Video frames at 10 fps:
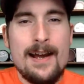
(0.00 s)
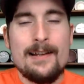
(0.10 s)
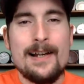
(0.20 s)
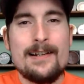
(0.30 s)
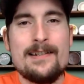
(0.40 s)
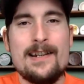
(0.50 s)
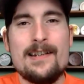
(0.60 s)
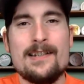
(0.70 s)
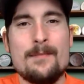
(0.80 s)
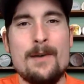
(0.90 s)
I'd like to
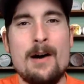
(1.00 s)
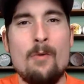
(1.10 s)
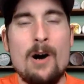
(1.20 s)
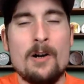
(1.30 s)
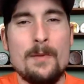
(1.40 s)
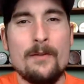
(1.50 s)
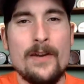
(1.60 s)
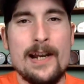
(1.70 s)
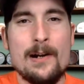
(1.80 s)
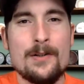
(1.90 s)
see some welcoming
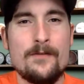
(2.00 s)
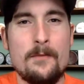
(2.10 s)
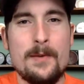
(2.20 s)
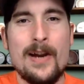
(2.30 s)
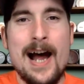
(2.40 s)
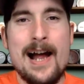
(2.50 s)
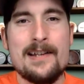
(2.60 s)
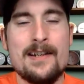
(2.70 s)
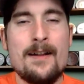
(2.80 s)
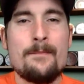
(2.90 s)
videos from you
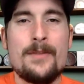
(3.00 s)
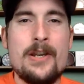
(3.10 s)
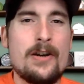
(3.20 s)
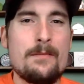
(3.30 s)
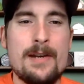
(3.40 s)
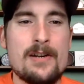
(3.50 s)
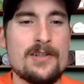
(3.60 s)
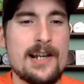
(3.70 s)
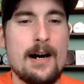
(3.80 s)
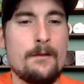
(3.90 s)
guys. You can be
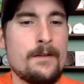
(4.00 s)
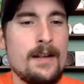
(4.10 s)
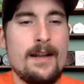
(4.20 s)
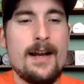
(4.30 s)
yourself.